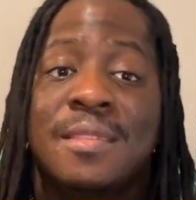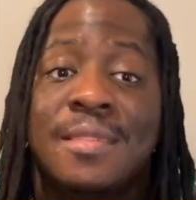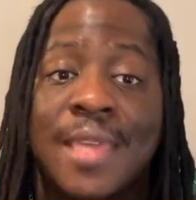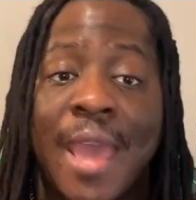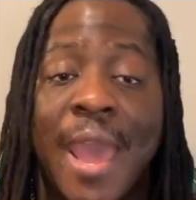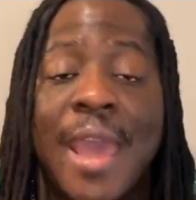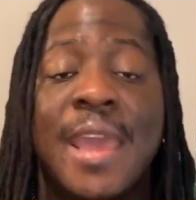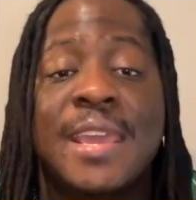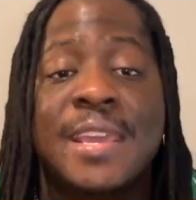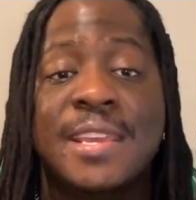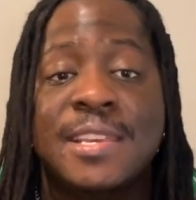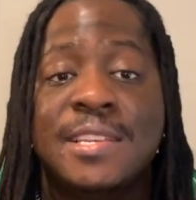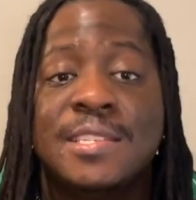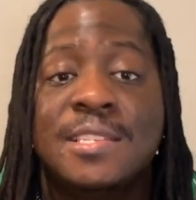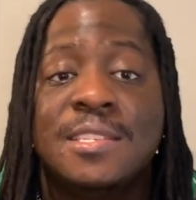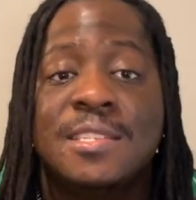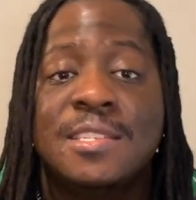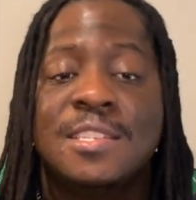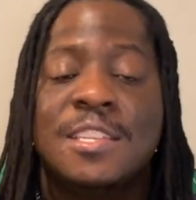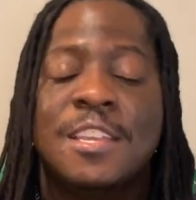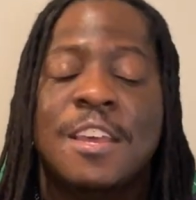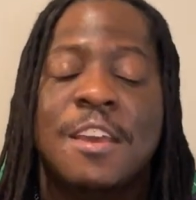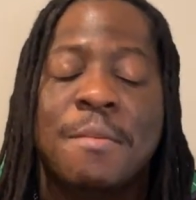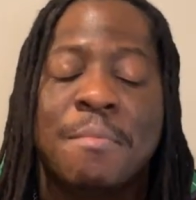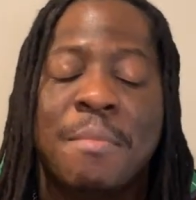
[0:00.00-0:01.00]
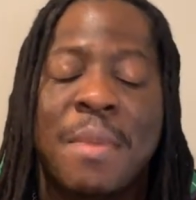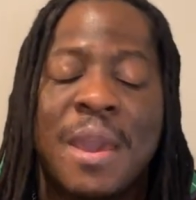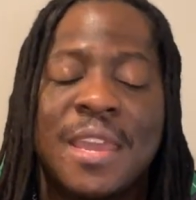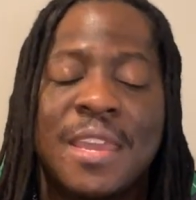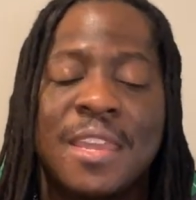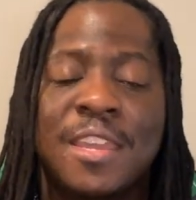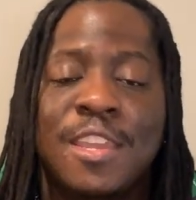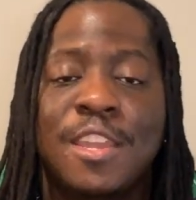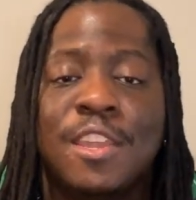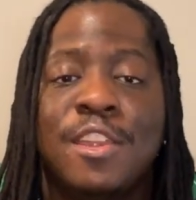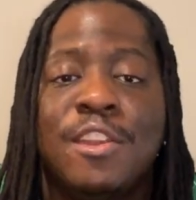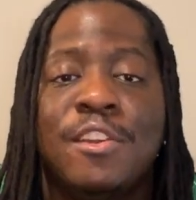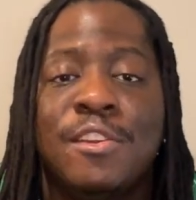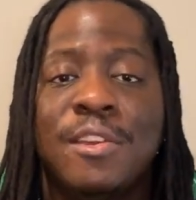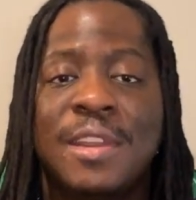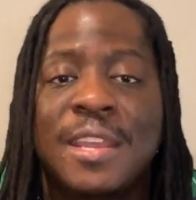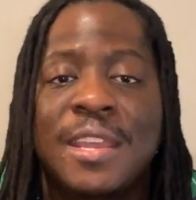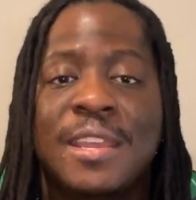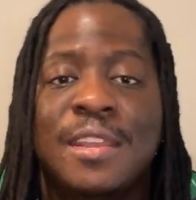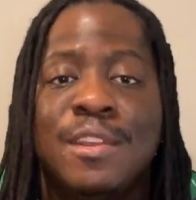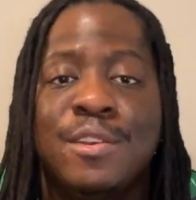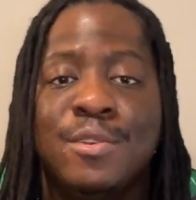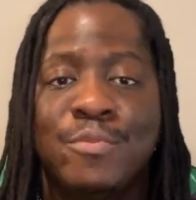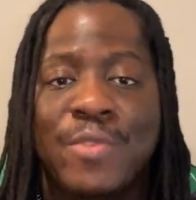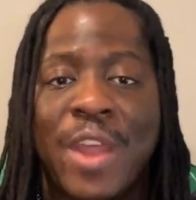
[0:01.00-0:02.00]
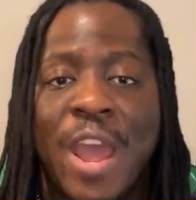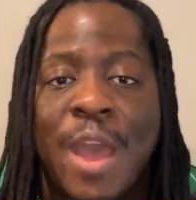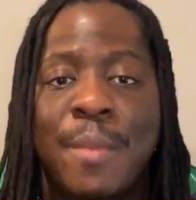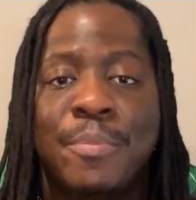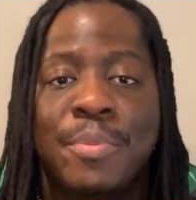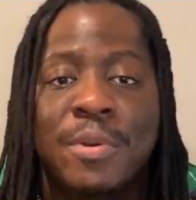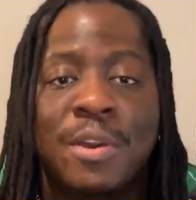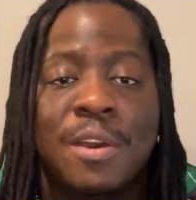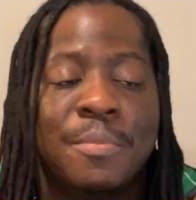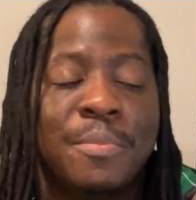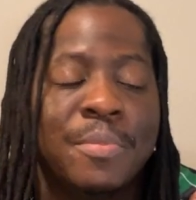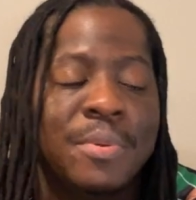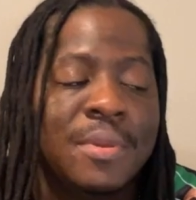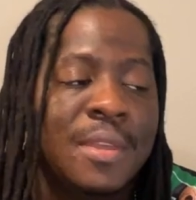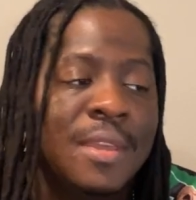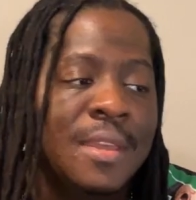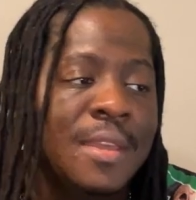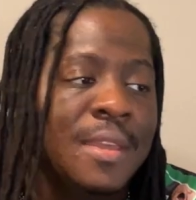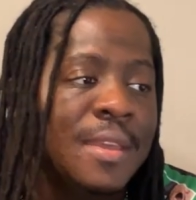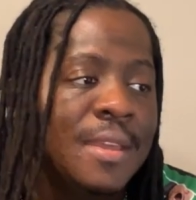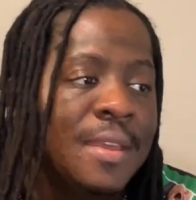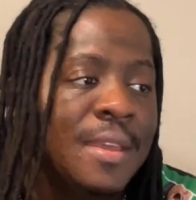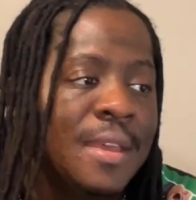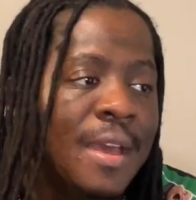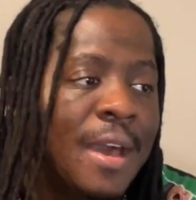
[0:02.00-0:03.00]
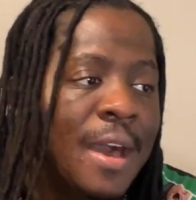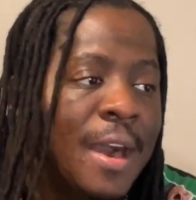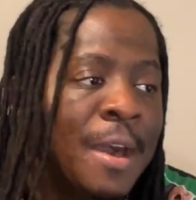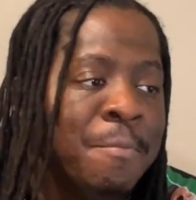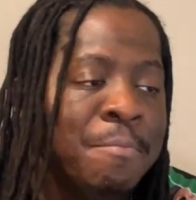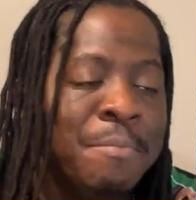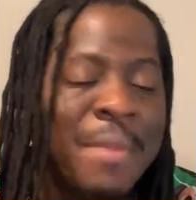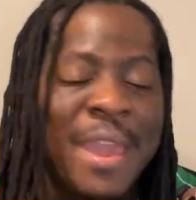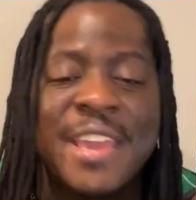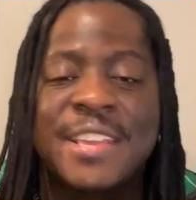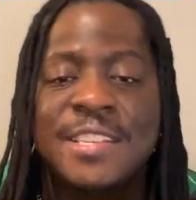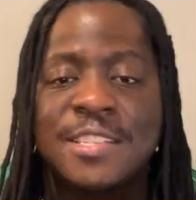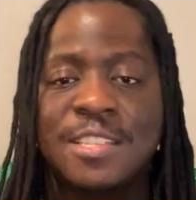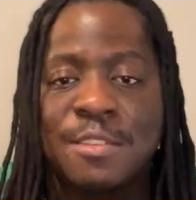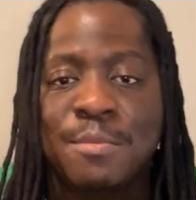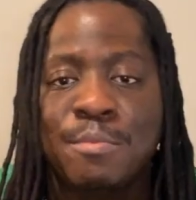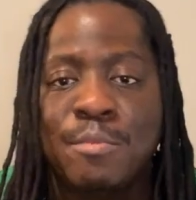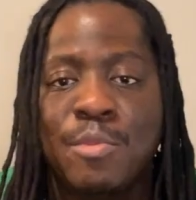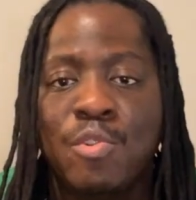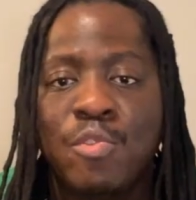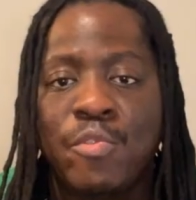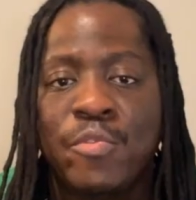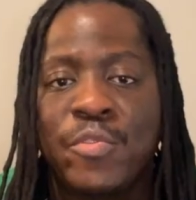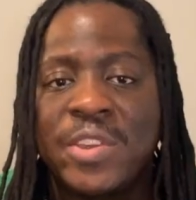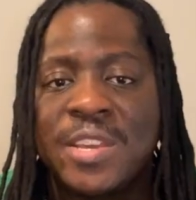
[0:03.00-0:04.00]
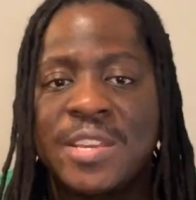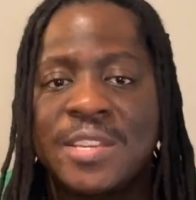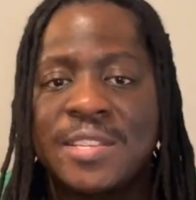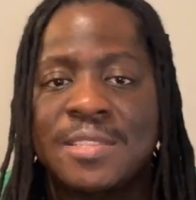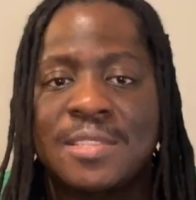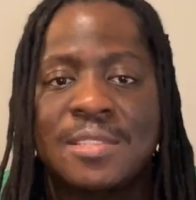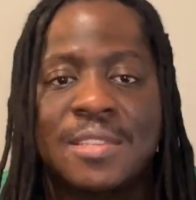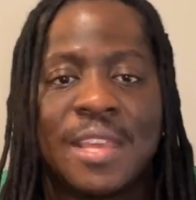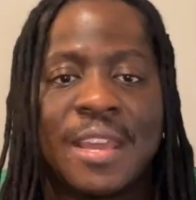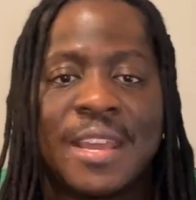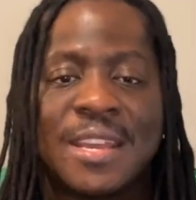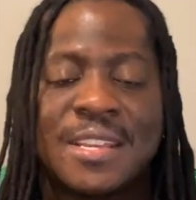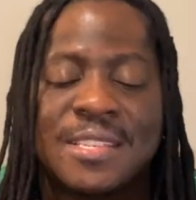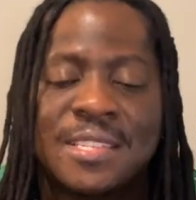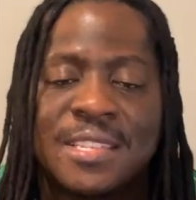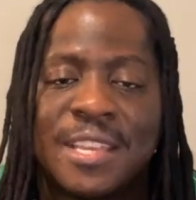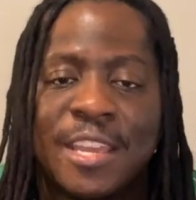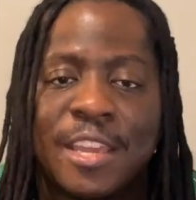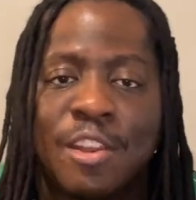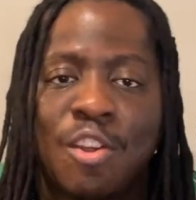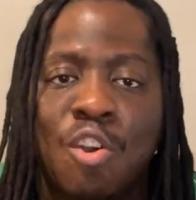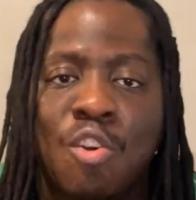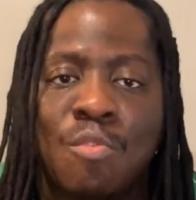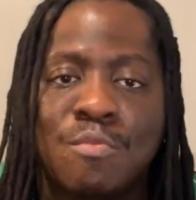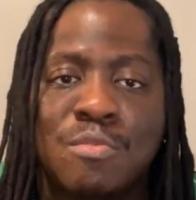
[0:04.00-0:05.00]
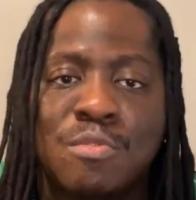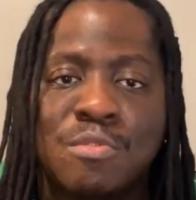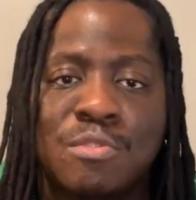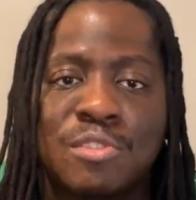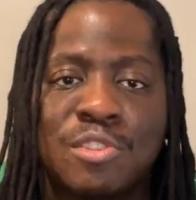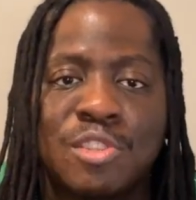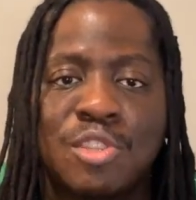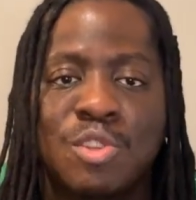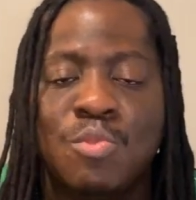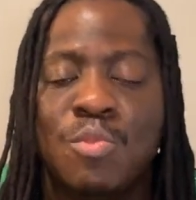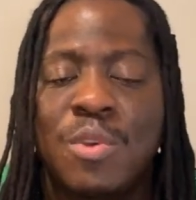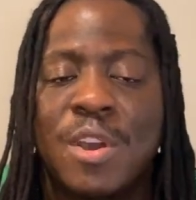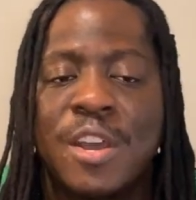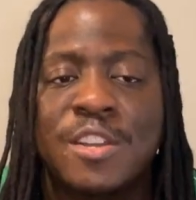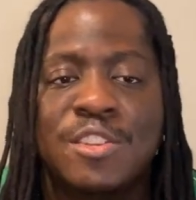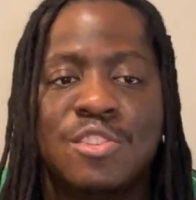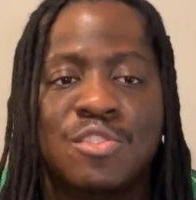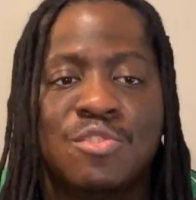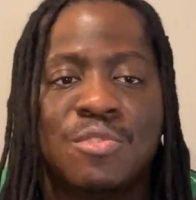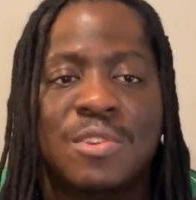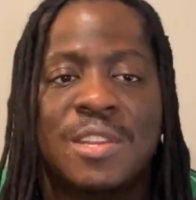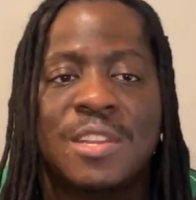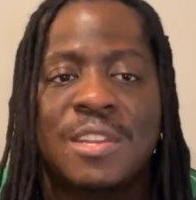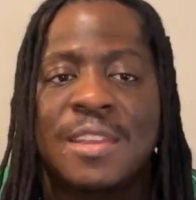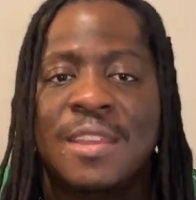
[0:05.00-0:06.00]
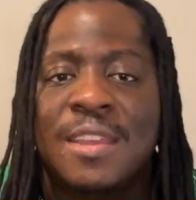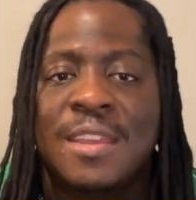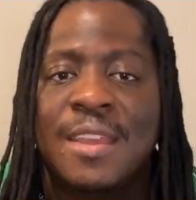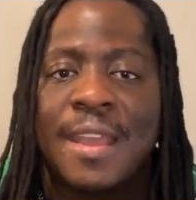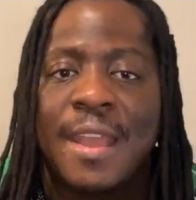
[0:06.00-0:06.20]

That is my year-end wrap-up. Amazing movies, like I said, almost 200.